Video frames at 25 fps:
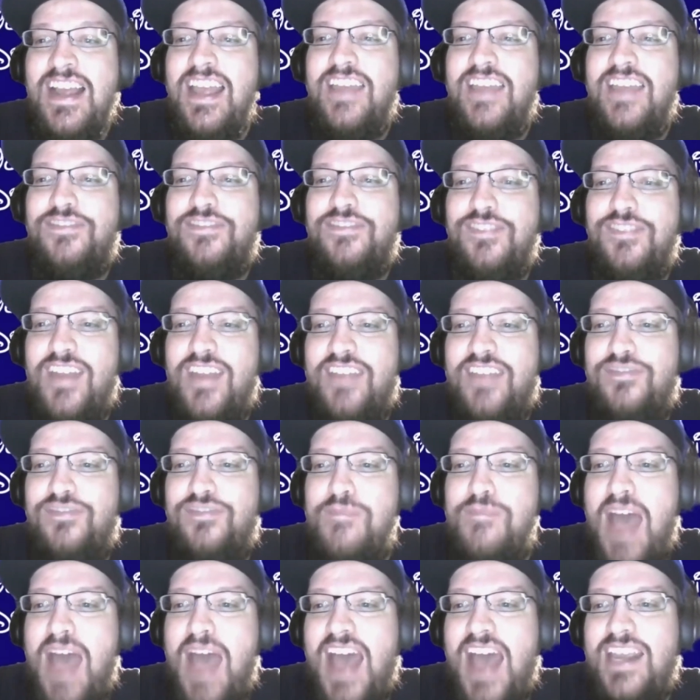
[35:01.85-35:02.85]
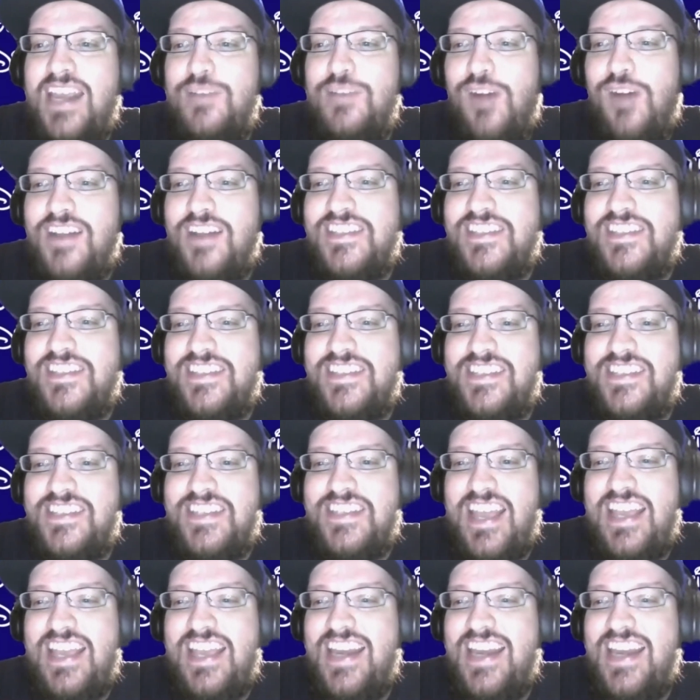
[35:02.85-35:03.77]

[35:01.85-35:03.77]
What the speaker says: If Maddie wants to stay in